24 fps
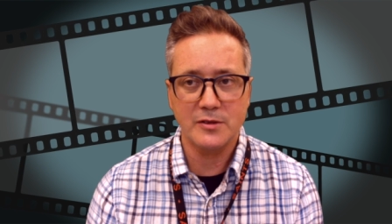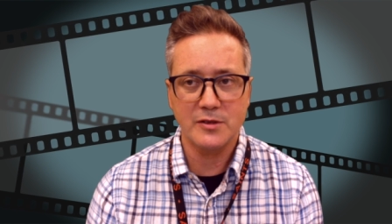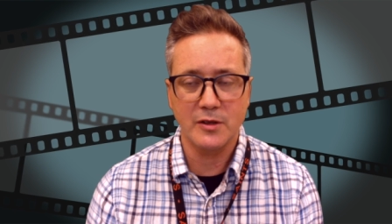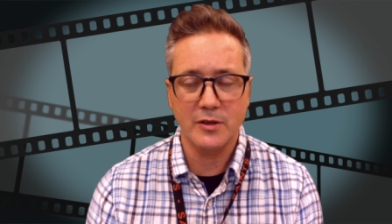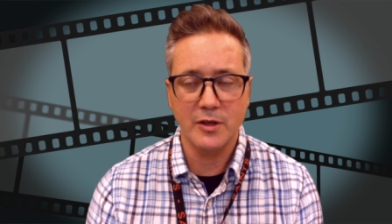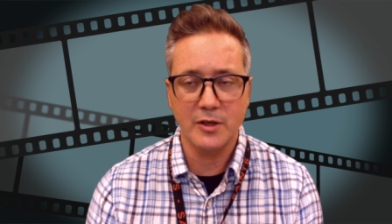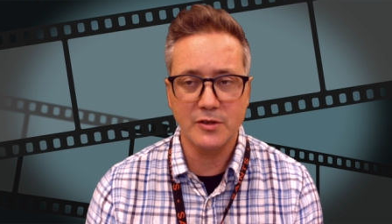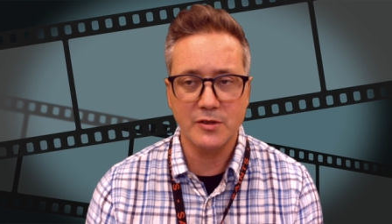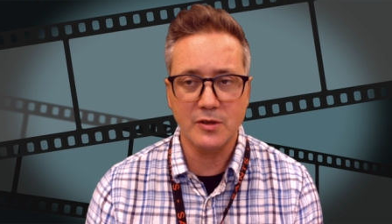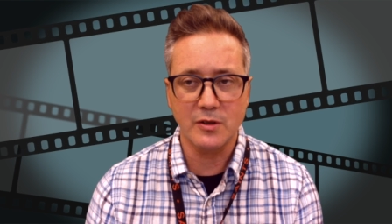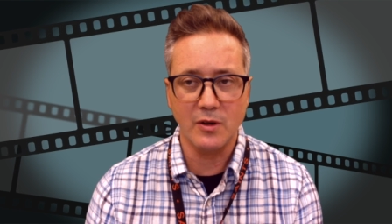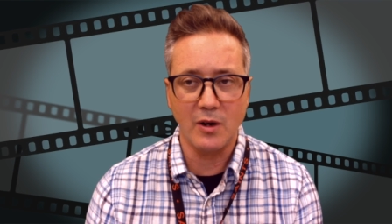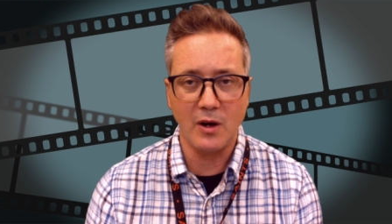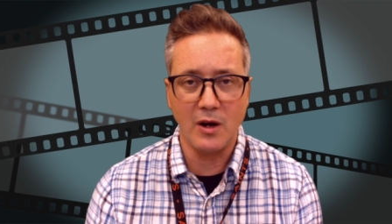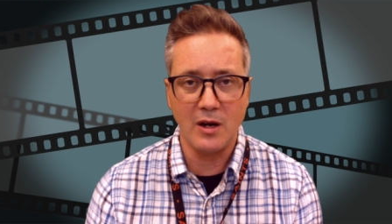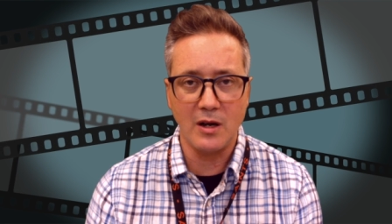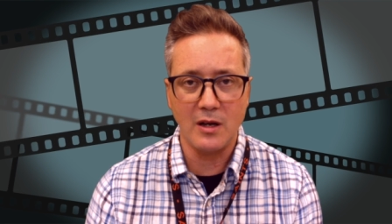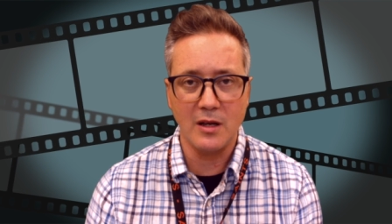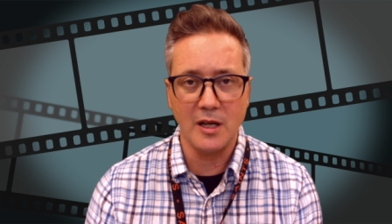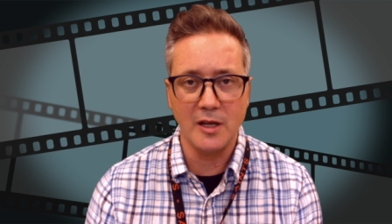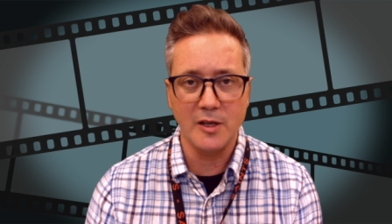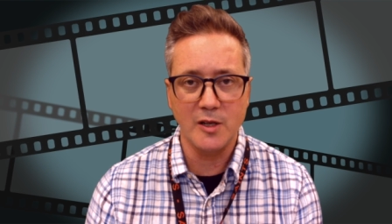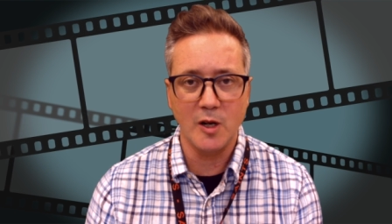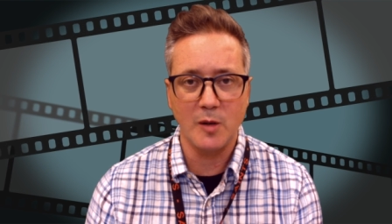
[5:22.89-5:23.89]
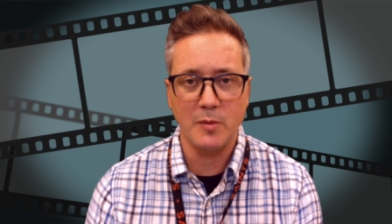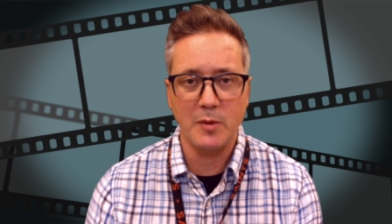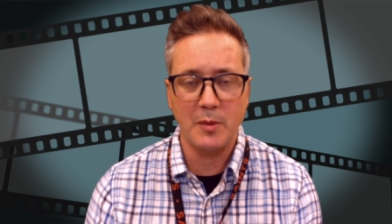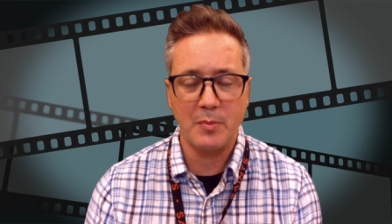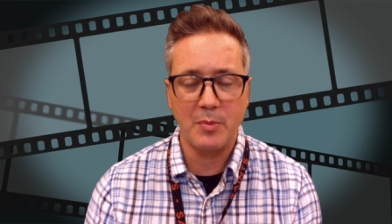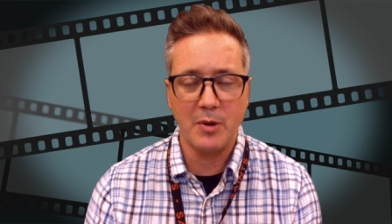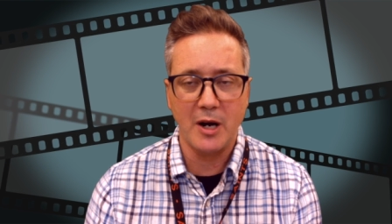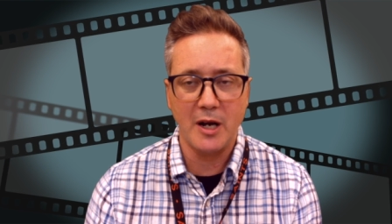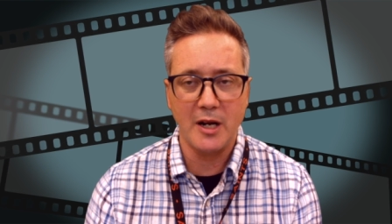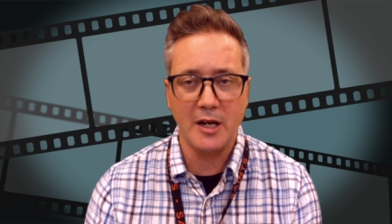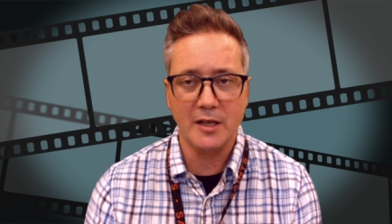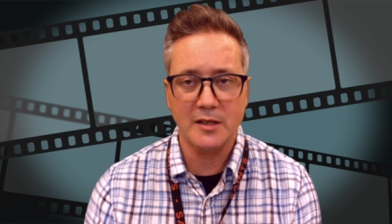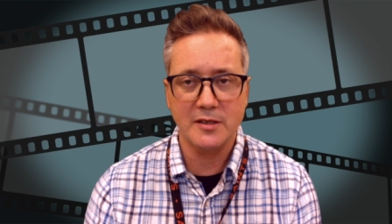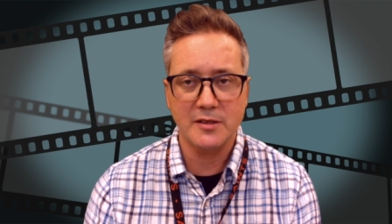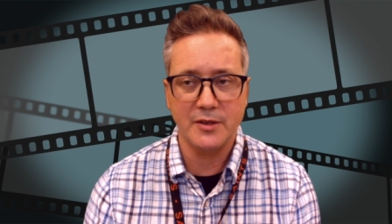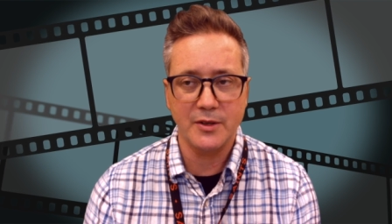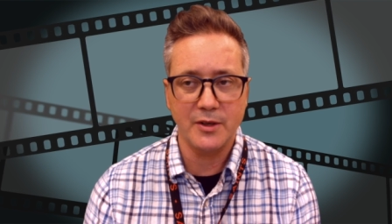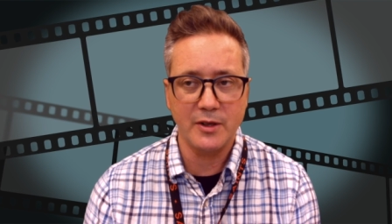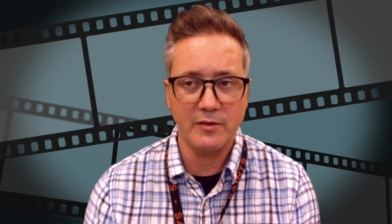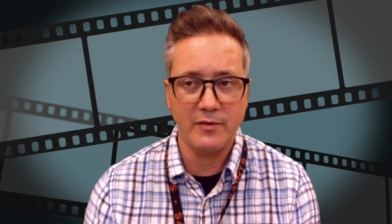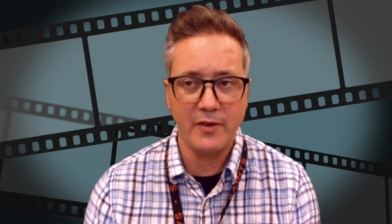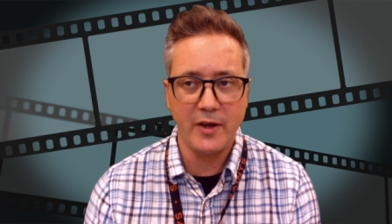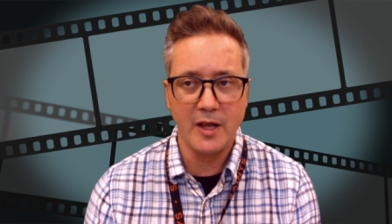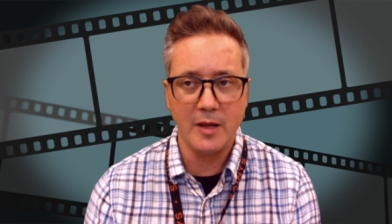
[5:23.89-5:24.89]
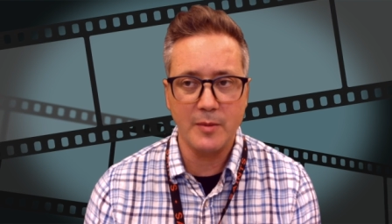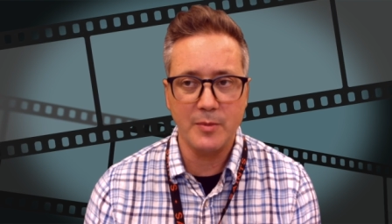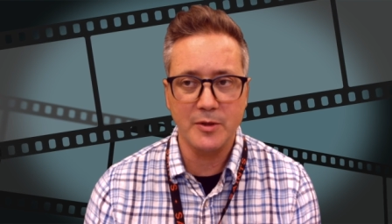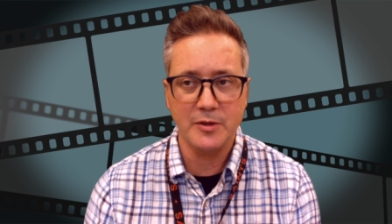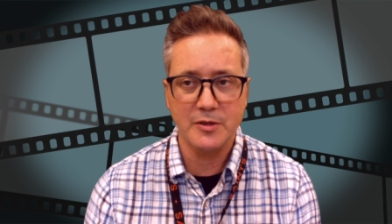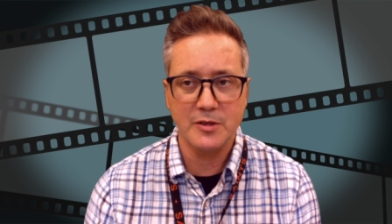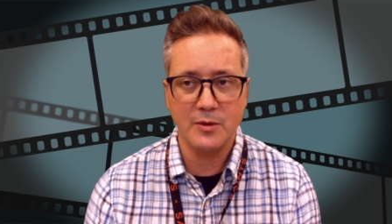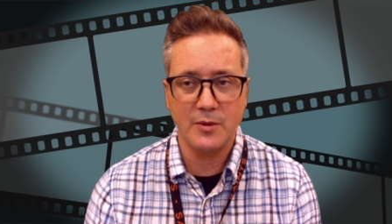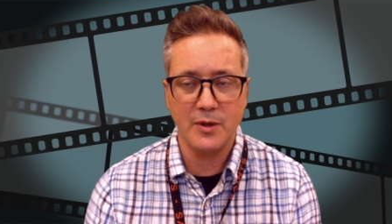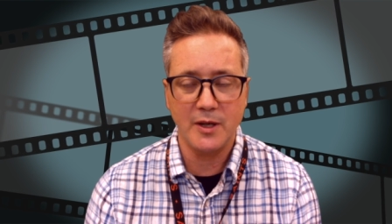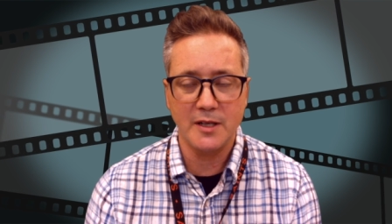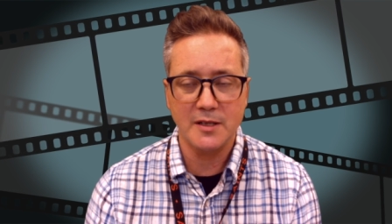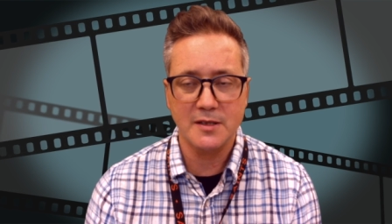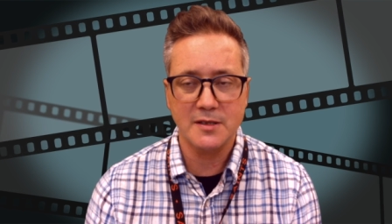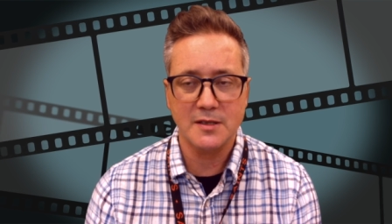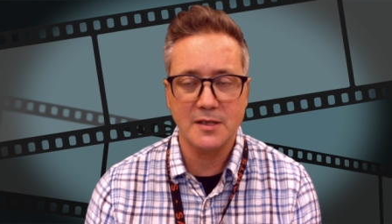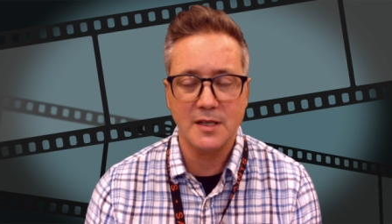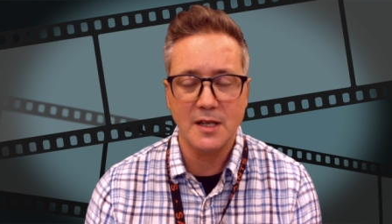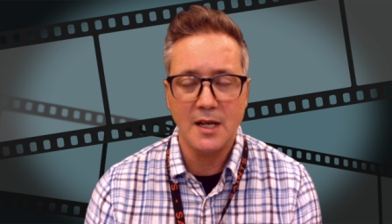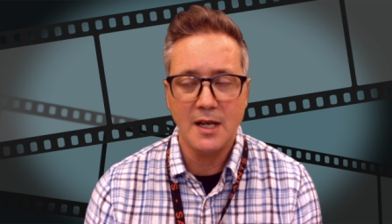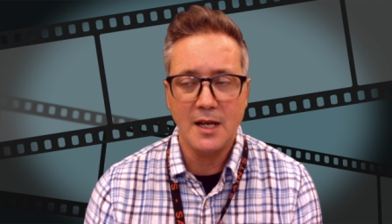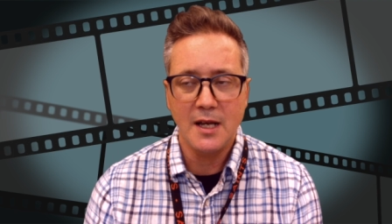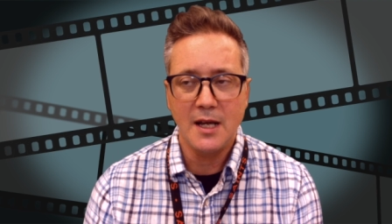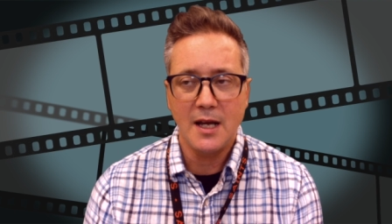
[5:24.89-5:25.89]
So those are all Adobe products that are available to us.